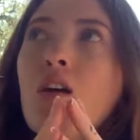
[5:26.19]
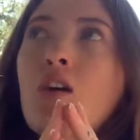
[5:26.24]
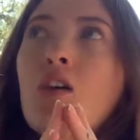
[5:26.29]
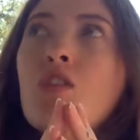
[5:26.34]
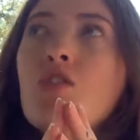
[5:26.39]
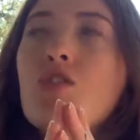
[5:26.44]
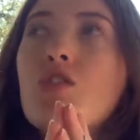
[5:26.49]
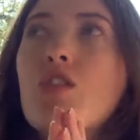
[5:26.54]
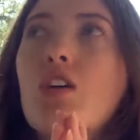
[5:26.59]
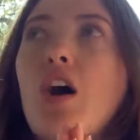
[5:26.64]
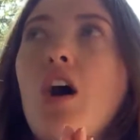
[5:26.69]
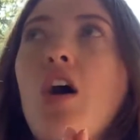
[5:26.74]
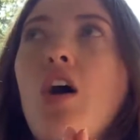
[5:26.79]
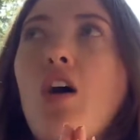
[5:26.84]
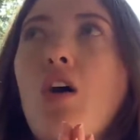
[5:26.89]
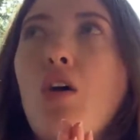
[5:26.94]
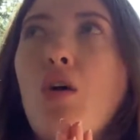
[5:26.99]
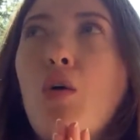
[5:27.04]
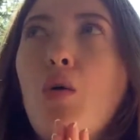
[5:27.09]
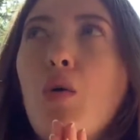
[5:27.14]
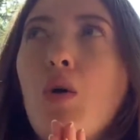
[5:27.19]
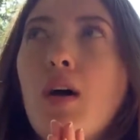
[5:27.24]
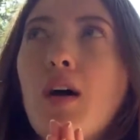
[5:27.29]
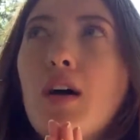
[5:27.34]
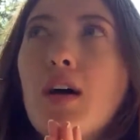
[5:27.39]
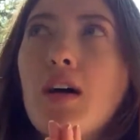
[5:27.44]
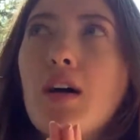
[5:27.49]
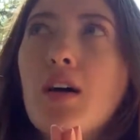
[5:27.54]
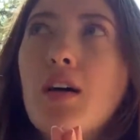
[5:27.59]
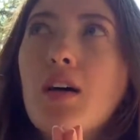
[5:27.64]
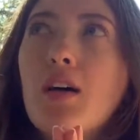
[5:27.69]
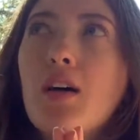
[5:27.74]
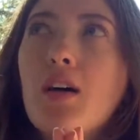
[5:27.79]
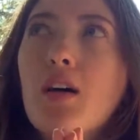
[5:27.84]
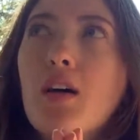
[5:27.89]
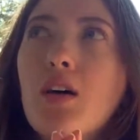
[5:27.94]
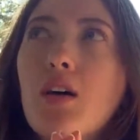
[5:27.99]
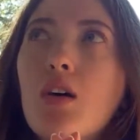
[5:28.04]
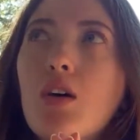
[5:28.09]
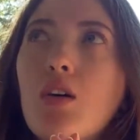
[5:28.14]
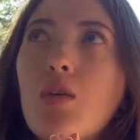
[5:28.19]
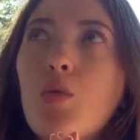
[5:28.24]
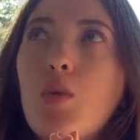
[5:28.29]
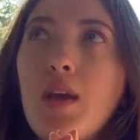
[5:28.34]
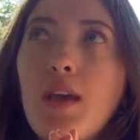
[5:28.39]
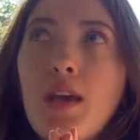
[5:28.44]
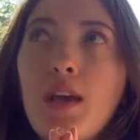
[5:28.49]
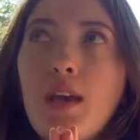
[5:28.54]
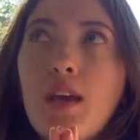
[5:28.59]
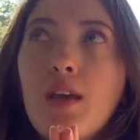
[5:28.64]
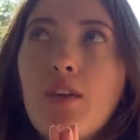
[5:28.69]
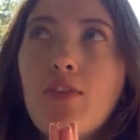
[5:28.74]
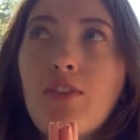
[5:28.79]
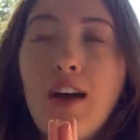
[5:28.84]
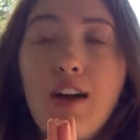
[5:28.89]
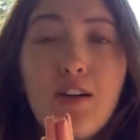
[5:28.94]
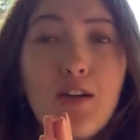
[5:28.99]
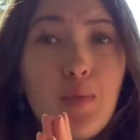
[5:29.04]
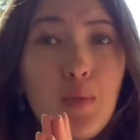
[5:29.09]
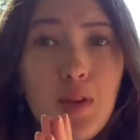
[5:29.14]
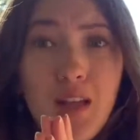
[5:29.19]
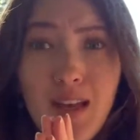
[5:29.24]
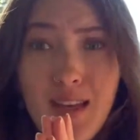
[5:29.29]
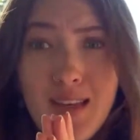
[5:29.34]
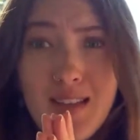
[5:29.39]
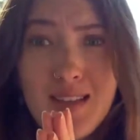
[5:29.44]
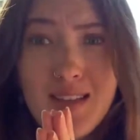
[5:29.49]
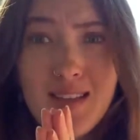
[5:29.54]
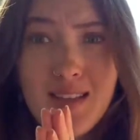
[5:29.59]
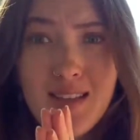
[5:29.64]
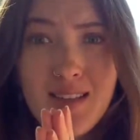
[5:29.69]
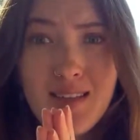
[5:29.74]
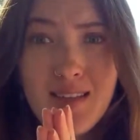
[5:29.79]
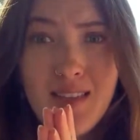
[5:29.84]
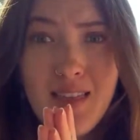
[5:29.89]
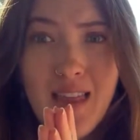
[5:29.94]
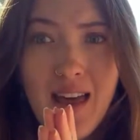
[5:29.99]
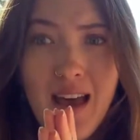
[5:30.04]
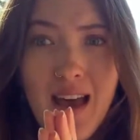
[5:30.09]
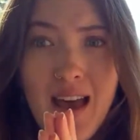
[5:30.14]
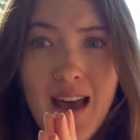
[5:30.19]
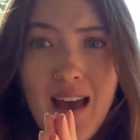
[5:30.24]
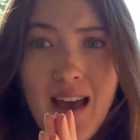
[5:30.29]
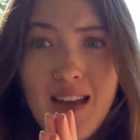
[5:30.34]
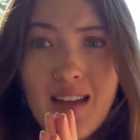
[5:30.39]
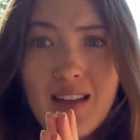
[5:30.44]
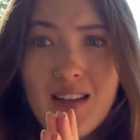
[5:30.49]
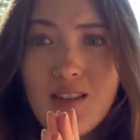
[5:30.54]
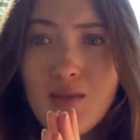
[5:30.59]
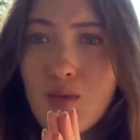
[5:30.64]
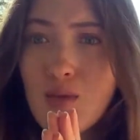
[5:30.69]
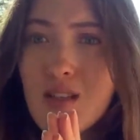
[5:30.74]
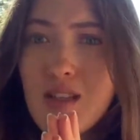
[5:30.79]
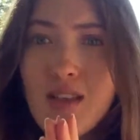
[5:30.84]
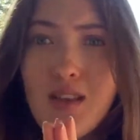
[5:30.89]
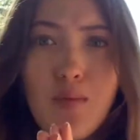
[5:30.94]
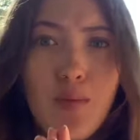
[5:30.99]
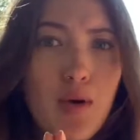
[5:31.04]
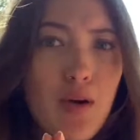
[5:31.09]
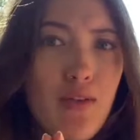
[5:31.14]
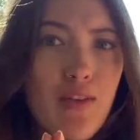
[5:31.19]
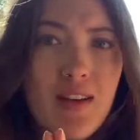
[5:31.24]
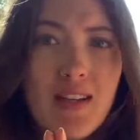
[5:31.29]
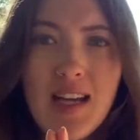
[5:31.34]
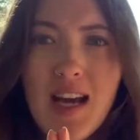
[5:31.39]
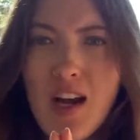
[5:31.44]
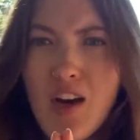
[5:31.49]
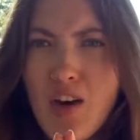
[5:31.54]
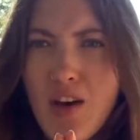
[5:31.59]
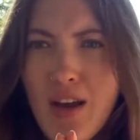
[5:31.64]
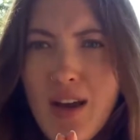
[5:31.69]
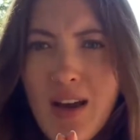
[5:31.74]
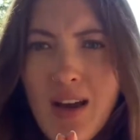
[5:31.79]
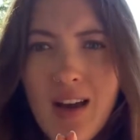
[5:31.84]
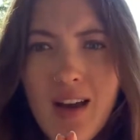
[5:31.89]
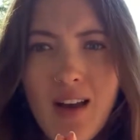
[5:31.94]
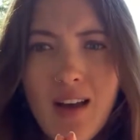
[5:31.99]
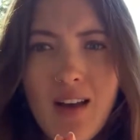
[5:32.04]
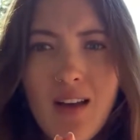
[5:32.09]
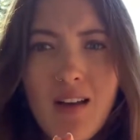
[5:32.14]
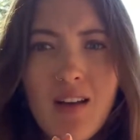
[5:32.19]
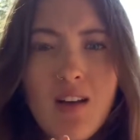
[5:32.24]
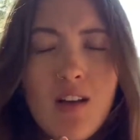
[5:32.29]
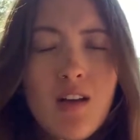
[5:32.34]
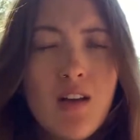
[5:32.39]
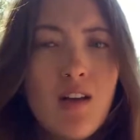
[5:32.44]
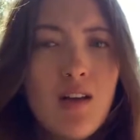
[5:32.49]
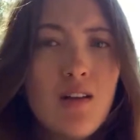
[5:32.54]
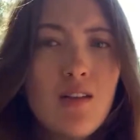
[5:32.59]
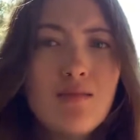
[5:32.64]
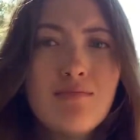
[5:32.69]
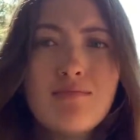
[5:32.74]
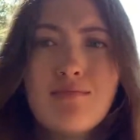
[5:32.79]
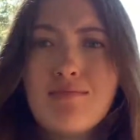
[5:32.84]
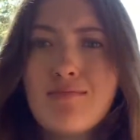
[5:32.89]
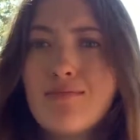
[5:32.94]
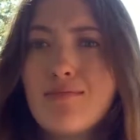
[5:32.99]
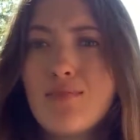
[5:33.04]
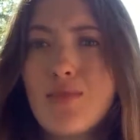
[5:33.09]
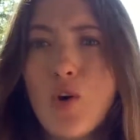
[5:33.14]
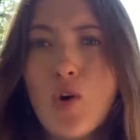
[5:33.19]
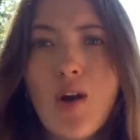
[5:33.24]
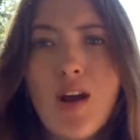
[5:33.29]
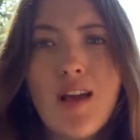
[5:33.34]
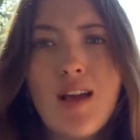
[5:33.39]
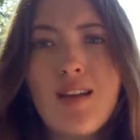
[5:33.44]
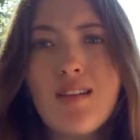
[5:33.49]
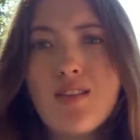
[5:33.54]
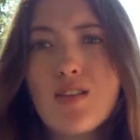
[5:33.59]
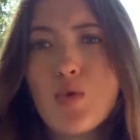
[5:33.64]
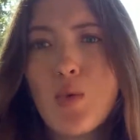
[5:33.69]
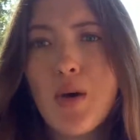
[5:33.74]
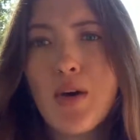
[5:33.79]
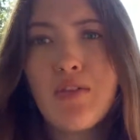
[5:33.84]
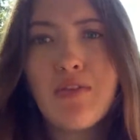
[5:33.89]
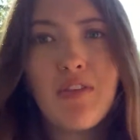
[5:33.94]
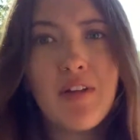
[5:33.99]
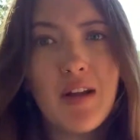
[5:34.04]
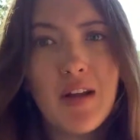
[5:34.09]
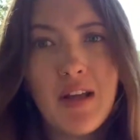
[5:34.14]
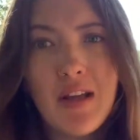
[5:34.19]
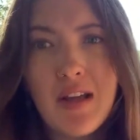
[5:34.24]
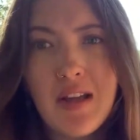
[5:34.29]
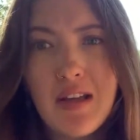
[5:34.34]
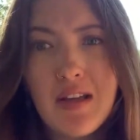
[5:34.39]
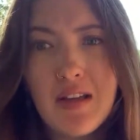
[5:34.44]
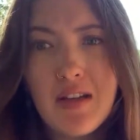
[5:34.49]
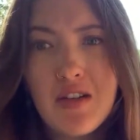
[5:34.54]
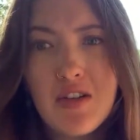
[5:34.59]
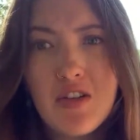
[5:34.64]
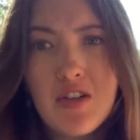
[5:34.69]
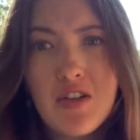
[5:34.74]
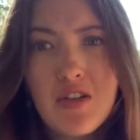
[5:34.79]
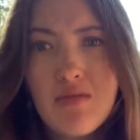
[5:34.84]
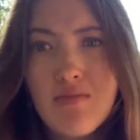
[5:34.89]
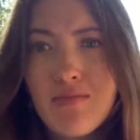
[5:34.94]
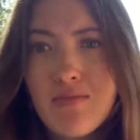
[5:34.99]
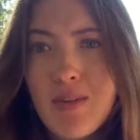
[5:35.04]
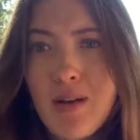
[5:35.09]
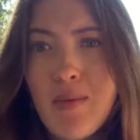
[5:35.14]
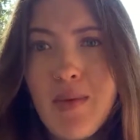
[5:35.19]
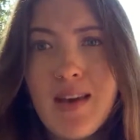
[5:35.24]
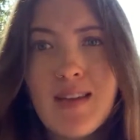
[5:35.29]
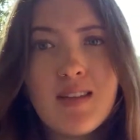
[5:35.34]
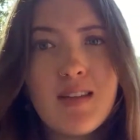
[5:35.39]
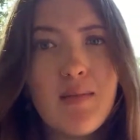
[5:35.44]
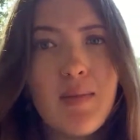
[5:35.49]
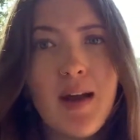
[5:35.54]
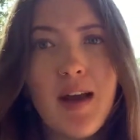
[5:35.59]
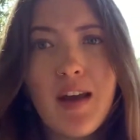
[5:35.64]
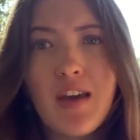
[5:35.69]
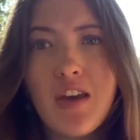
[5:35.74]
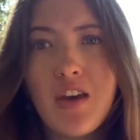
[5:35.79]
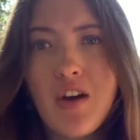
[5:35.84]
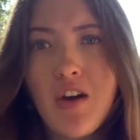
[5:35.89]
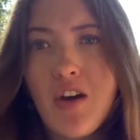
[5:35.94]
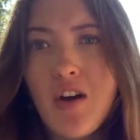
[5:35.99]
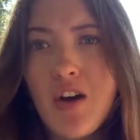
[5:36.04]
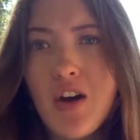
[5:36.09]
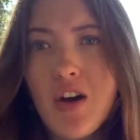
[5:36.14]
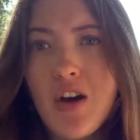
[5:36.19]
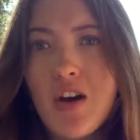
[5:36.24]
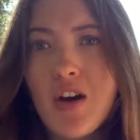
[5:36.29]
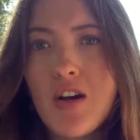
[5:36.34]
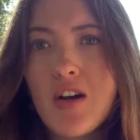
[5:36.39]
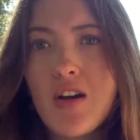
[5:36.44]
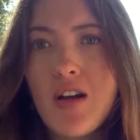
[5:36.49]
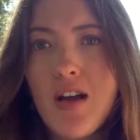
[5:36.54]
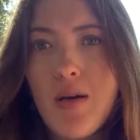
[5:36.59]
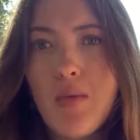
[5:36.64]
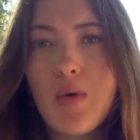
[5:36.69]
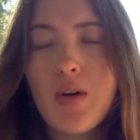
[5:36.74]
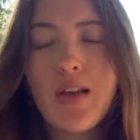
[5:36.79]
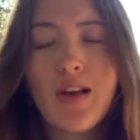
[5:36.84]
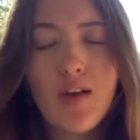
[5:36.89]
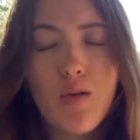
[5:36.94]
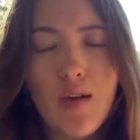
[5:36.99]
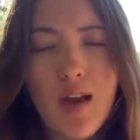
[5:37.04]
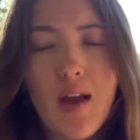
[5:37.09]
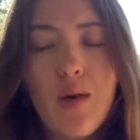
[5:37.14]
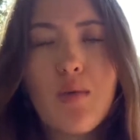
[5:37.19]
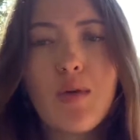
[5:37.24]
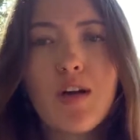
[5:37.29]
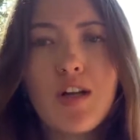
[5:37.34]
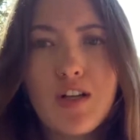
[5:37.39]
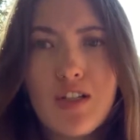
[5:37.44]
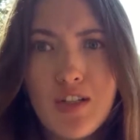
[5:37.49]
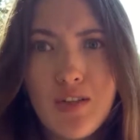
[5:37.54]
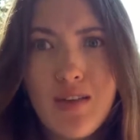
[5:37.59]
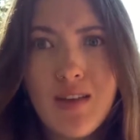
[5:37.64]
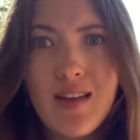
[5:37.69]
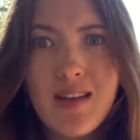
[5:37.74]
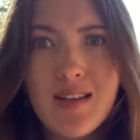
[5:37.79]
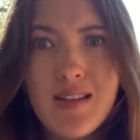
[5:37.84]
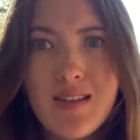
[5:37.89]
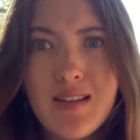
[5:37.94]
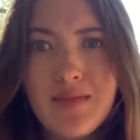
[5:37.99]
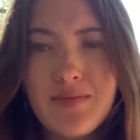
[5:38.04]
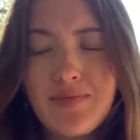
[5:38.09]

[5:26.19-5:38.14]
So we found a place that was in the perfect area, great square footage, amazing backyard, and we're like, okay, we're gonna do this.